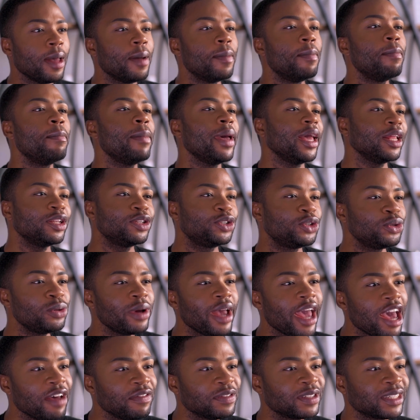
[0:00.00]
Men do
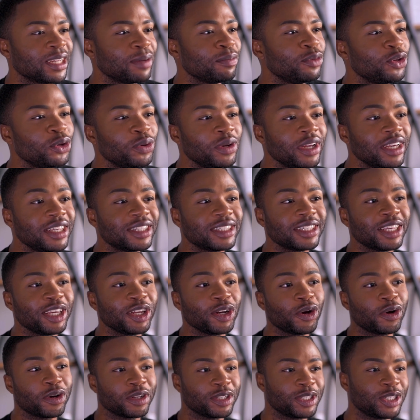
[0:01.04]
have some unique skin
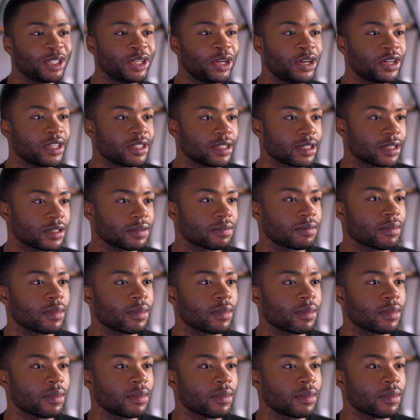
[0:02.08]
concerns,